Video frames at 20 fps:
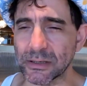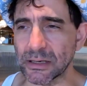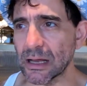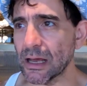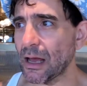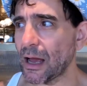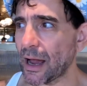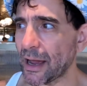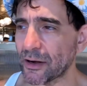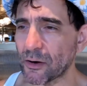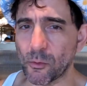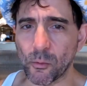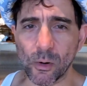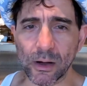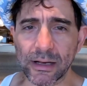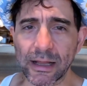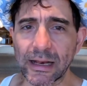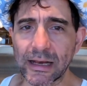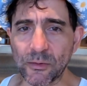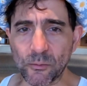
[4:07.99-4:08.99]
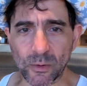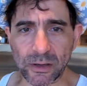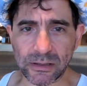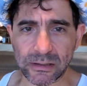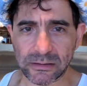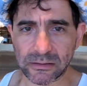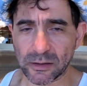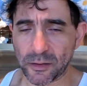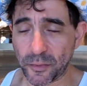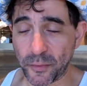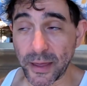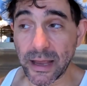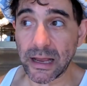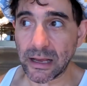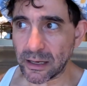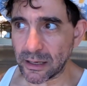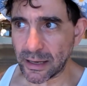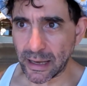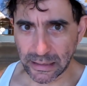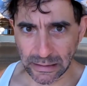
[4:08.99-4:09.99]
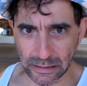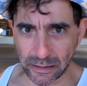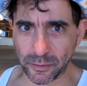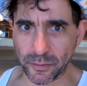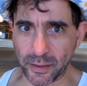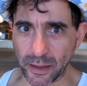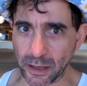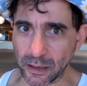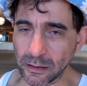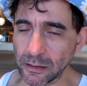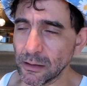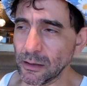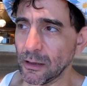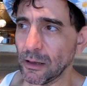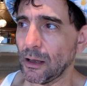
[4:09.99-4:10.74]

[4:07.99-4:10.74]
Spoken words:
but I don't want anyone to think anything.